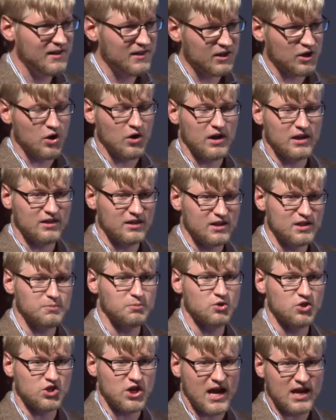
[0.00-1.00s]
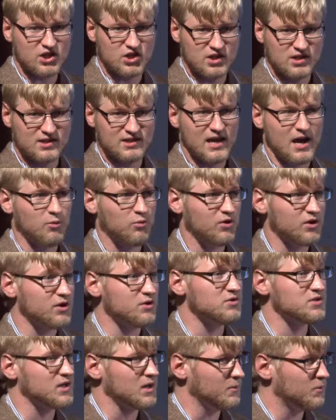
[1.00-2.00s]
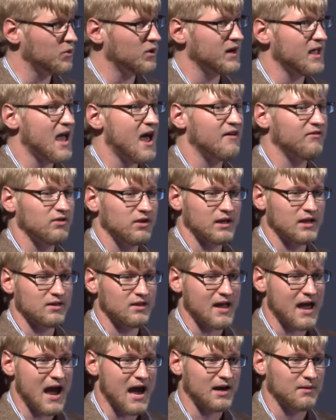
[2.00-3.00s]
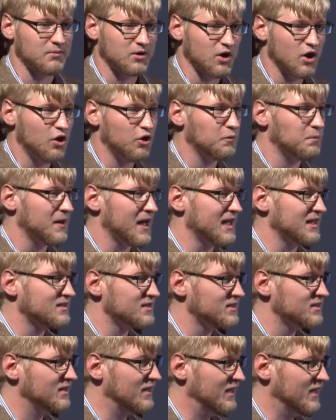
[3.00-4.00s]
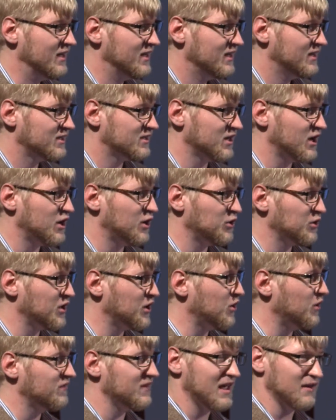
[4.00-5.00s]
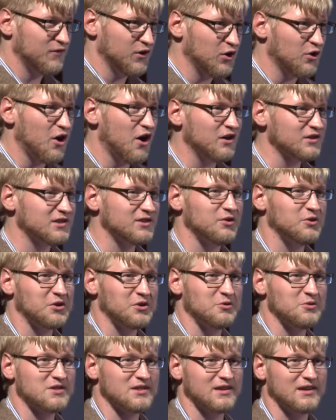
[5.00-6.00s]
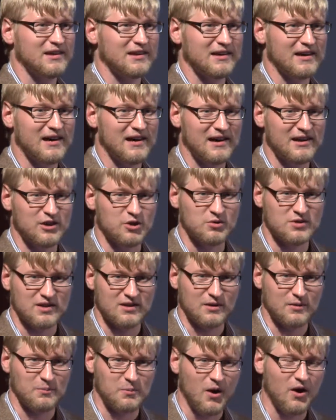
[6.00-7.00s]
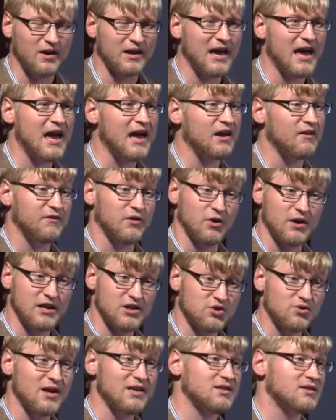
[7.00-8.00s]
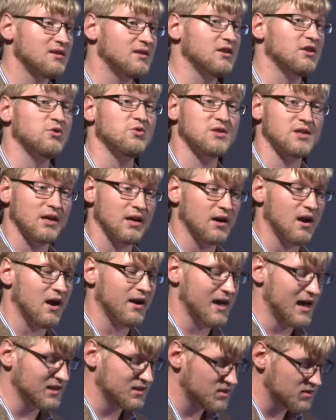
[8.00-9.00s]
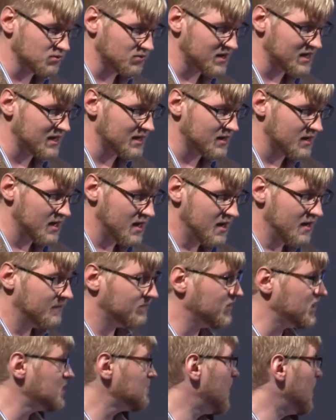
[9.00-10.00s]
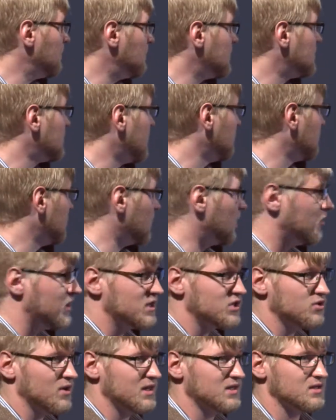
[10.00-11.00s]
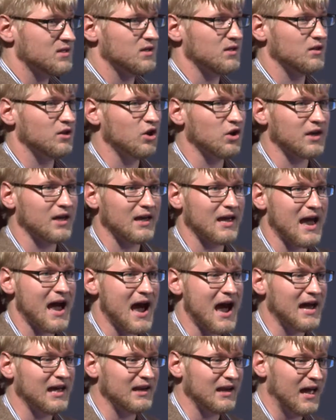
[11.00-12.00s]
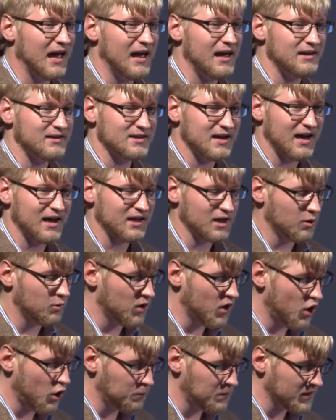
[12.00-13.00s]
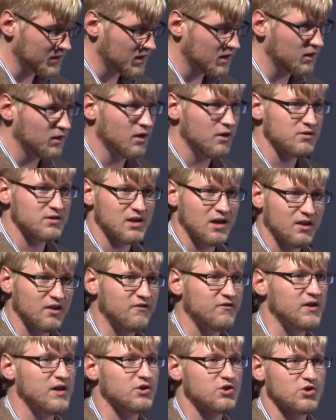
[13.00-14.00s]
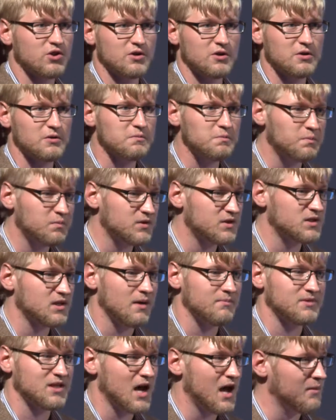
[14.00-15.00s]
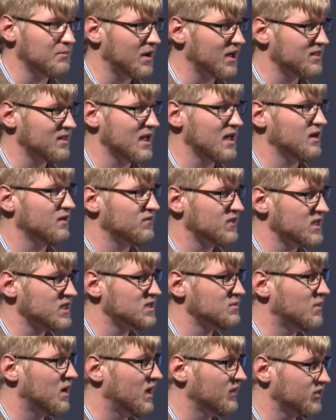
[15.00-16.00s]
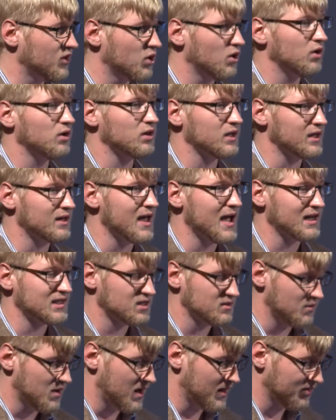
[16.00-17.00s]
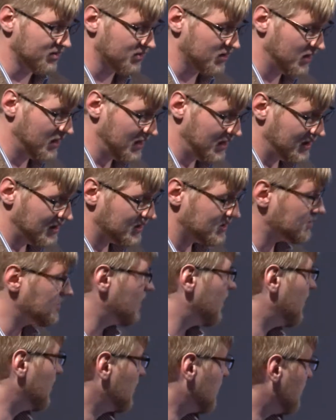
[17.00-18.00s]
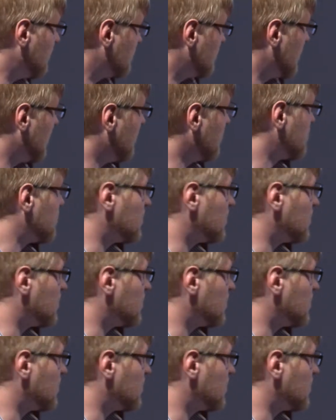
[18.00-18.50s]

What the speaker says: and these projections that we're using pretty heavily in the Atom code base. So if you're also using Parquet, if you're interested in using it on S3, this might be something you're interested in looking at, and we're hoping to close on the feature sometime by the end of this month or early next month. So here's